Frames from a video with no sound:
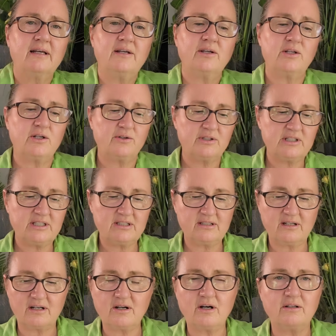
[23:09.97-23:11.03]
This is
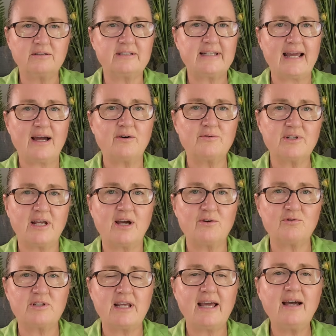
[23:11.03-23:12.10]
not all down,
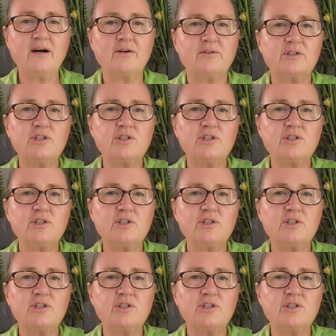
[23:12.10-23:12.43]
down, down.